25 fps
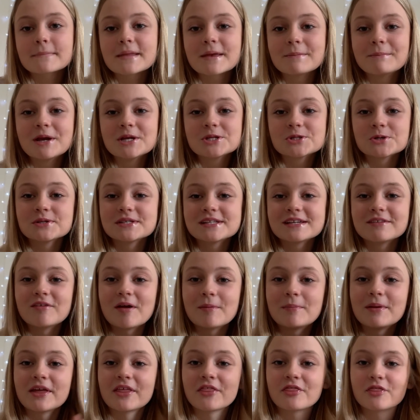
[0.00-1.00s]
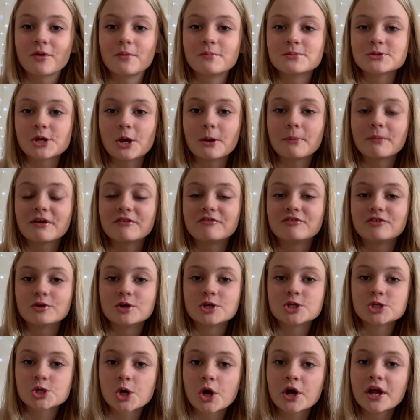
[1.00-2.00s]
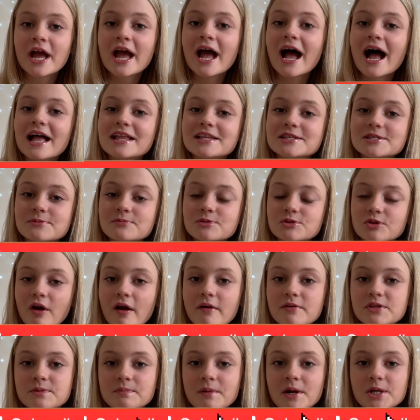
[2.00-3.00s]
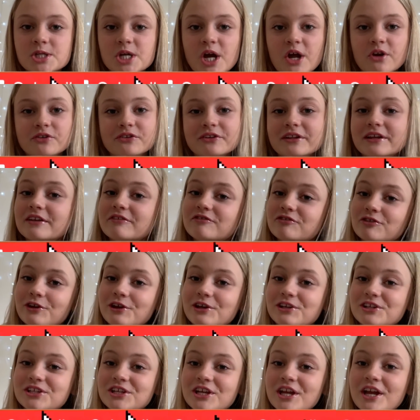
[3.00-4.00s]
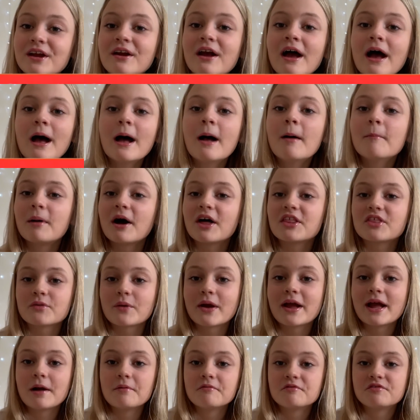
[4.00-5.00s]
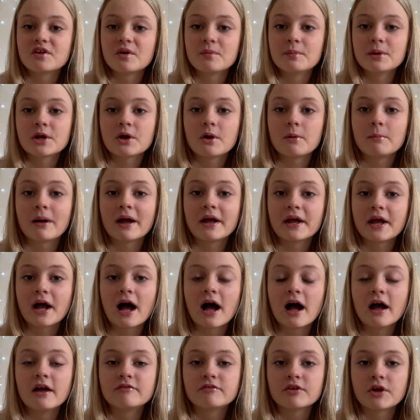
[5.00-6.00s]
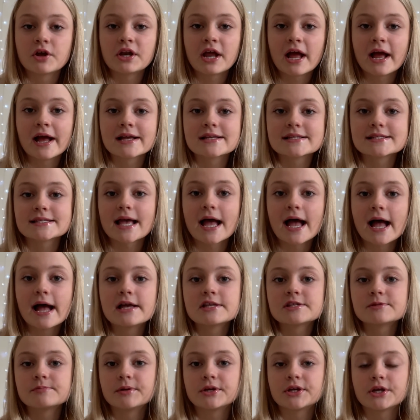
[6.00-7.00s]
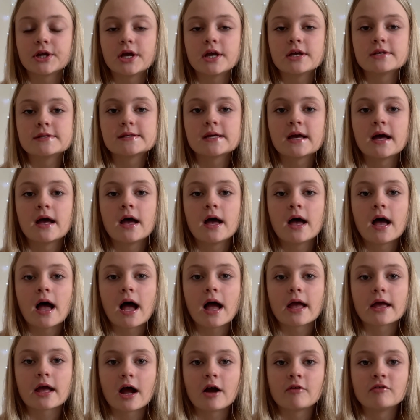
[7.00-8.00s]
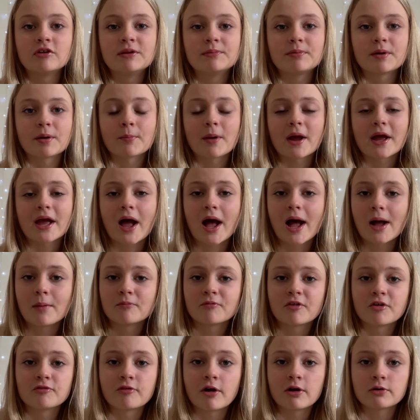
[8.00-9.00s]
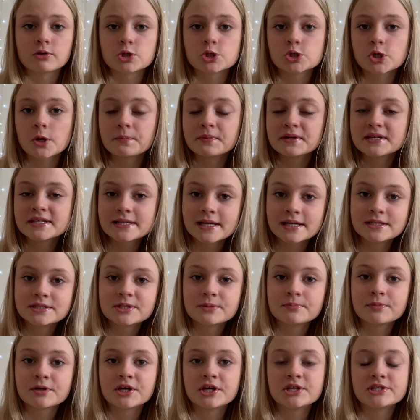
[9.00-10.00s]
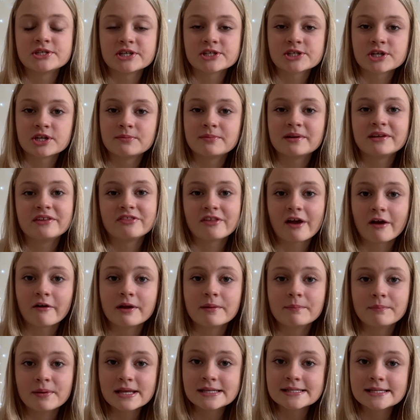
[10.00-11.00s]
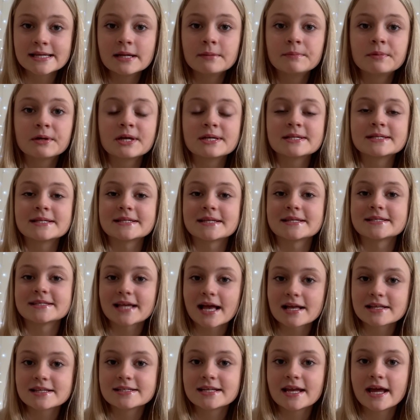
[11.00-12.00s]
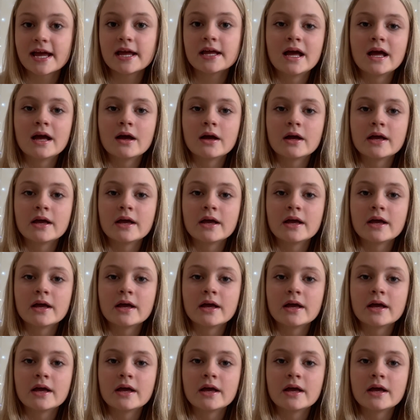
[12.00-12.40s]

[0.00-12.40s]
Make sure to give it a big thumbs up if you enjoy it and subscribe to my channel if you're new. By the way, I'm filming on my iPhone XS because I can't really bring my camera around a shopping center because it's gonna be very busy because it's a Saturday.